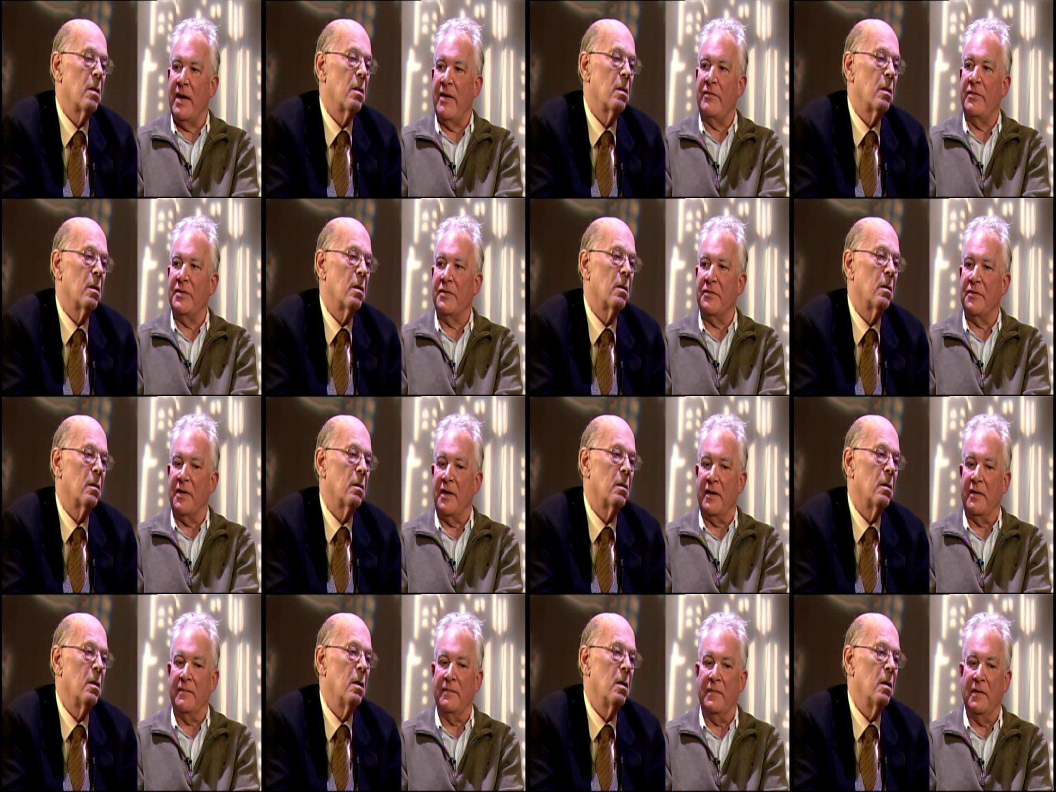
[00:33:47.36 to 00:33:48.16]
Speaker 1: in
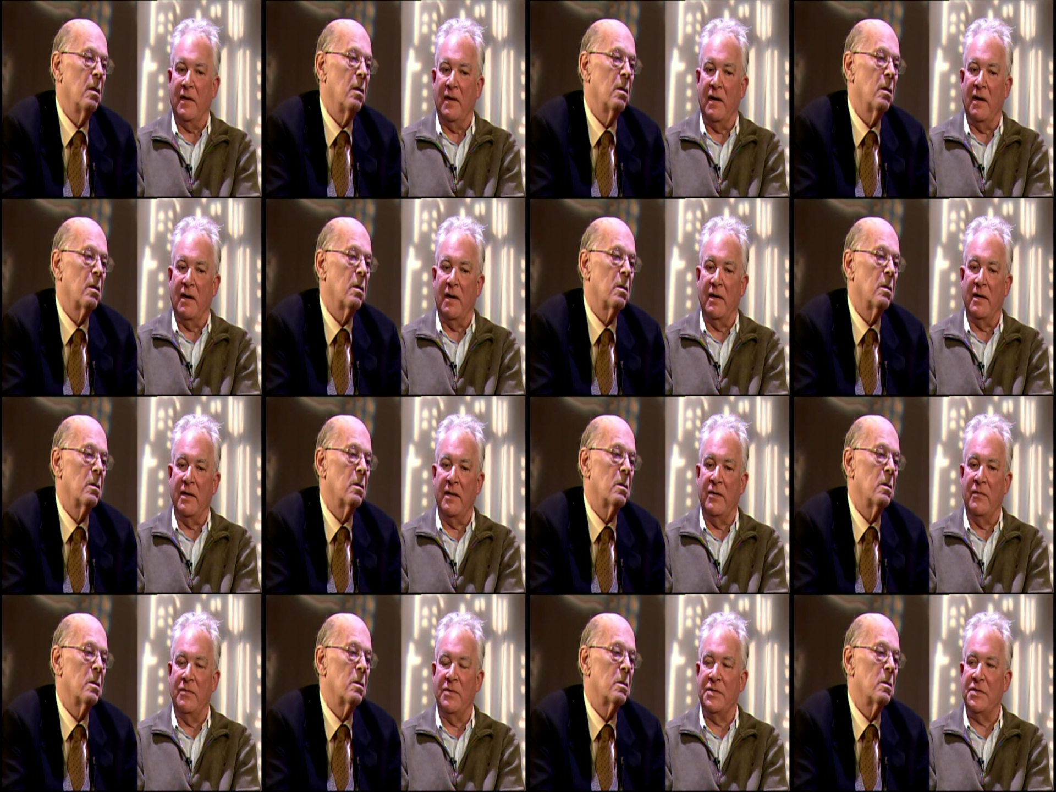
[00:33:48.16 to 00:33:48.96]
everything. Yeah.
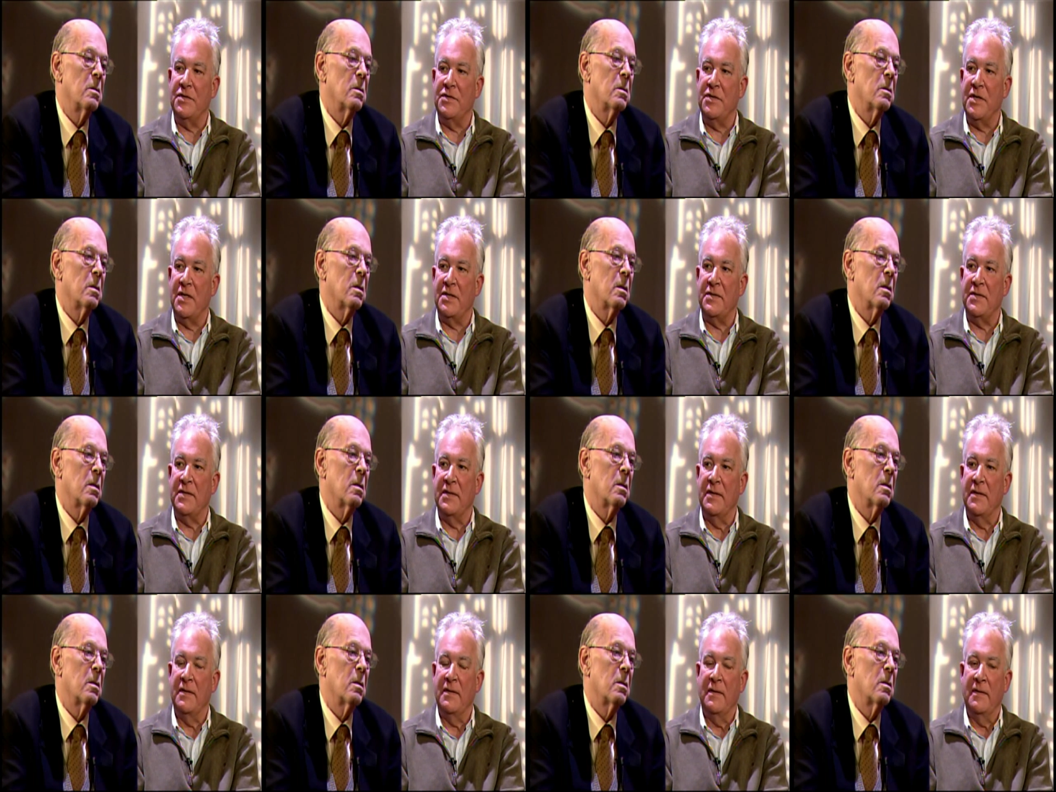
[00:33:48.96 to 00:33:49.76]
Uh, it was
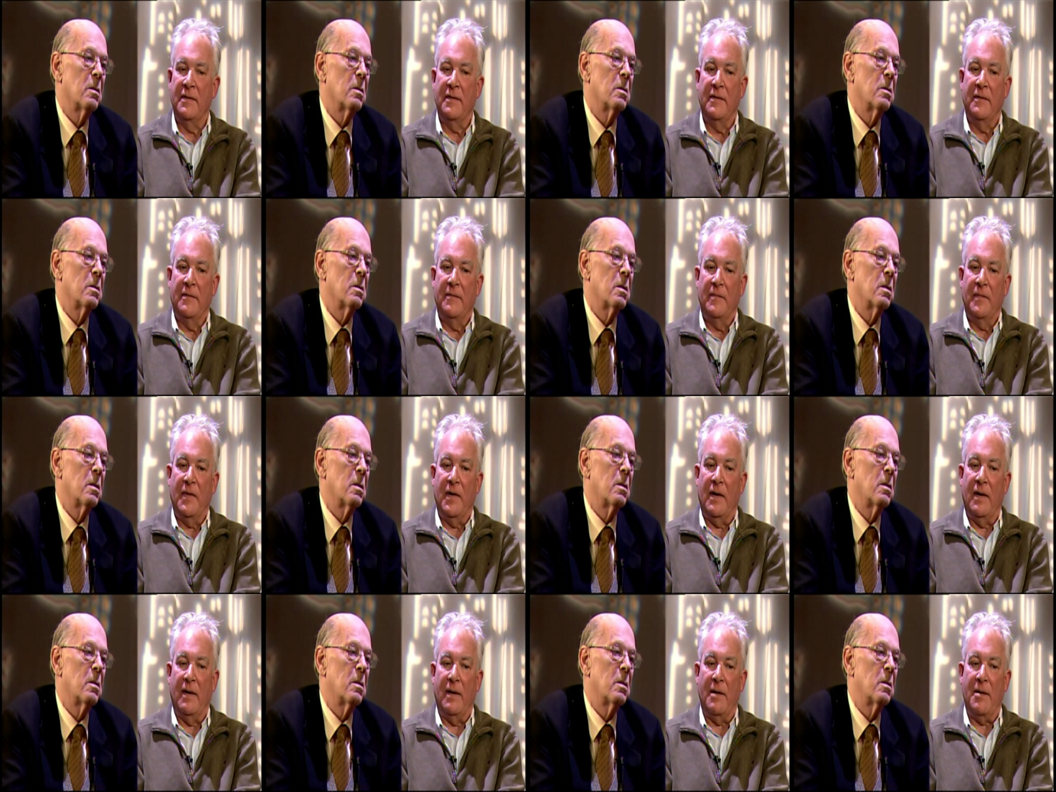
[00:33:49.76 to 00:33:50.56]
just
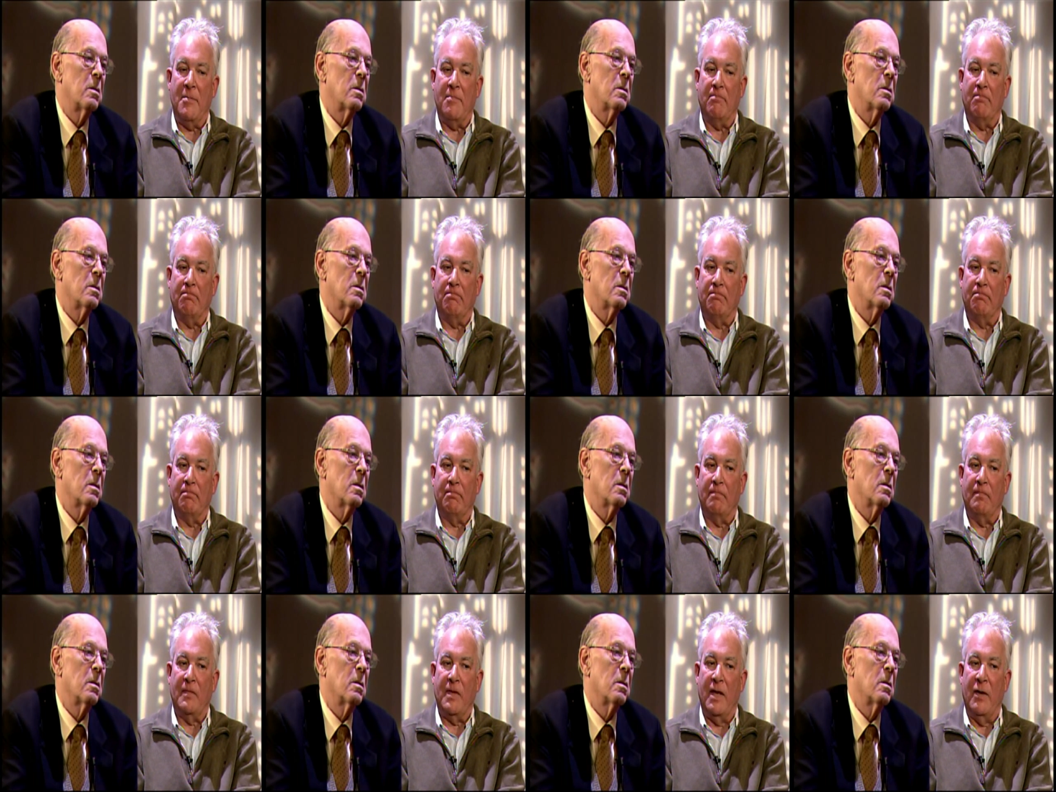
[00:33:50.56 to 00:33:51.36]

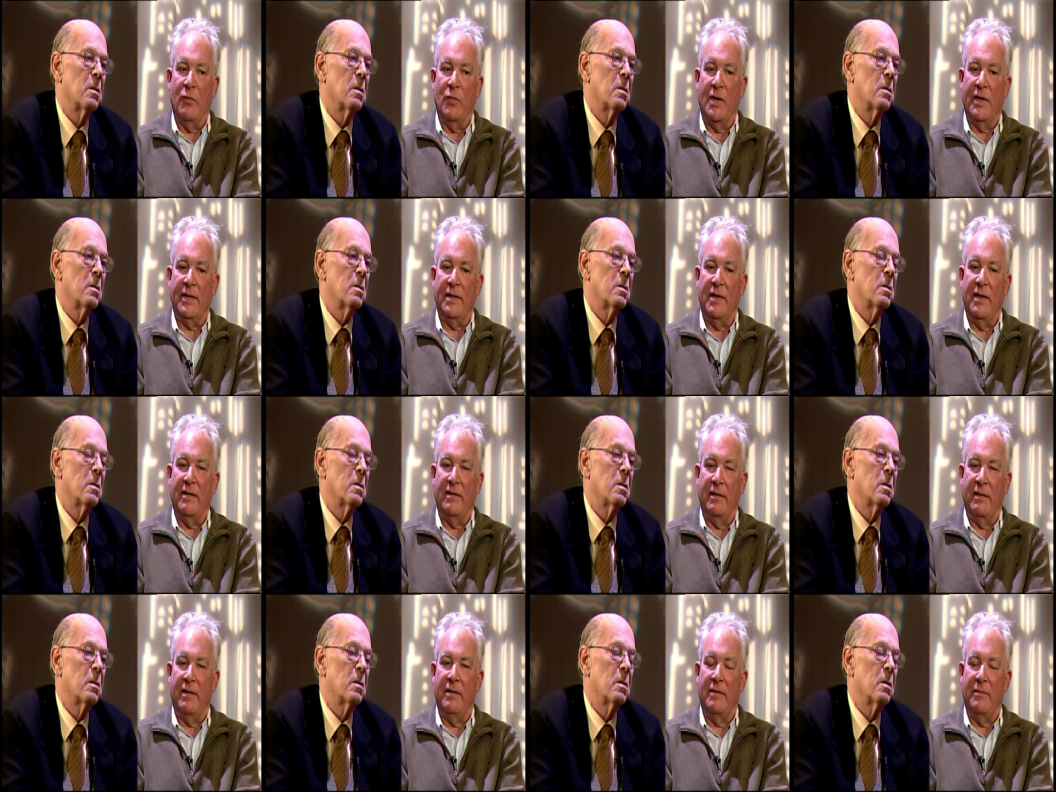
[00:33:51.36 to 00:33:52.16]
um, and
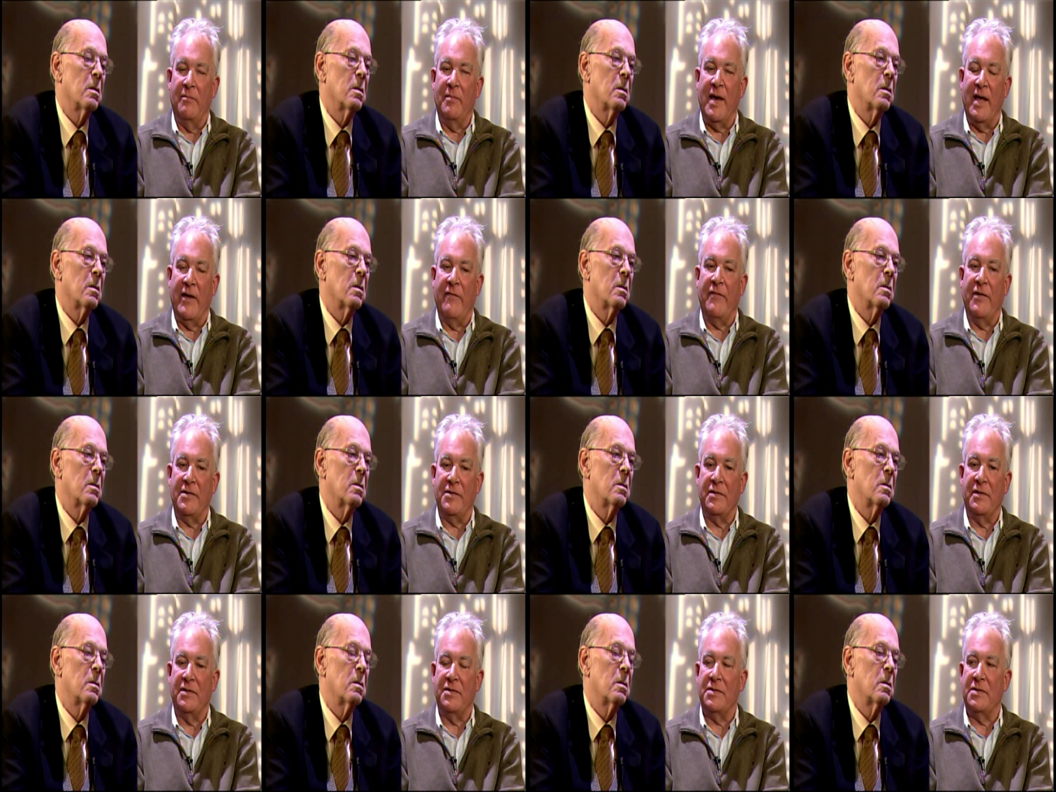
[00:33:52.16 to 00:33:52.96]
what it, and, and, it
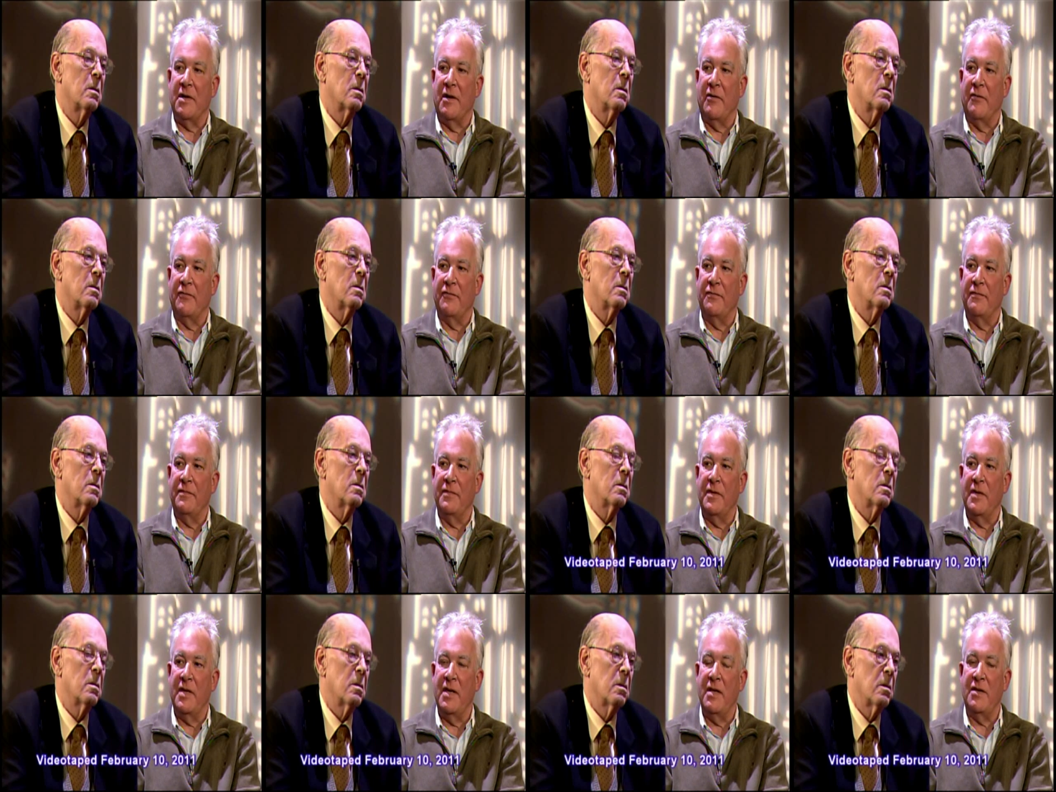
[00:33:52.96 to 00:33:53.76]
manifested
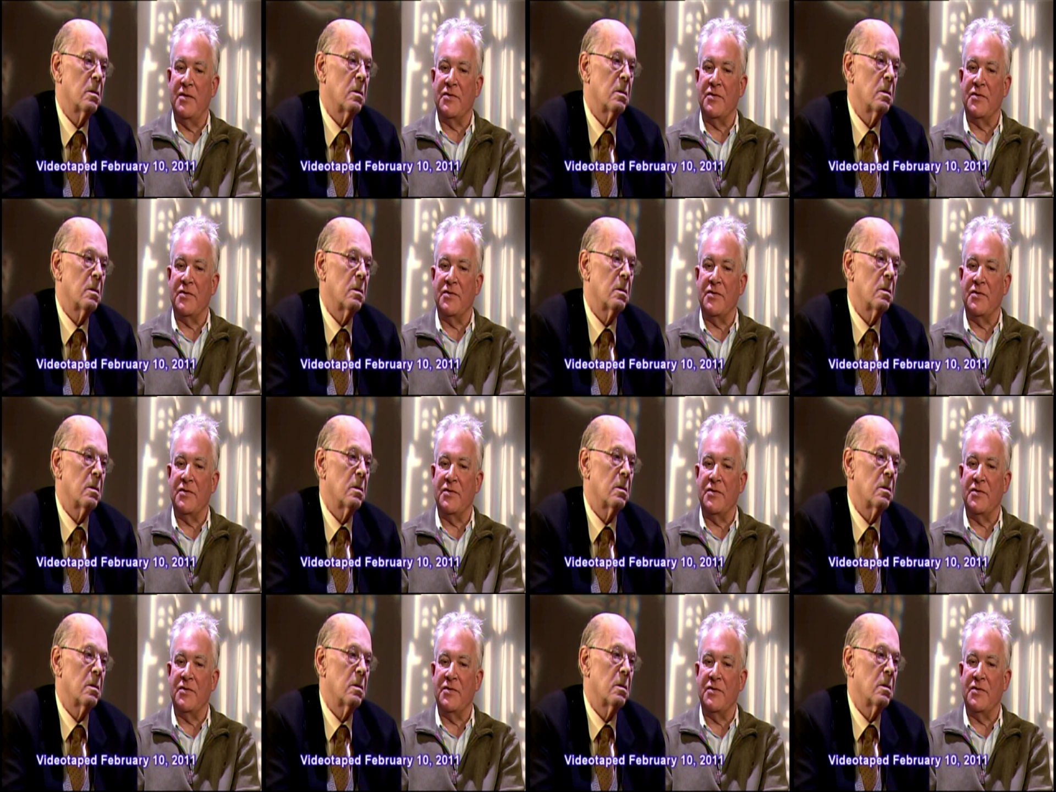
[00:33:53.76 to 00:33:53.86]
itself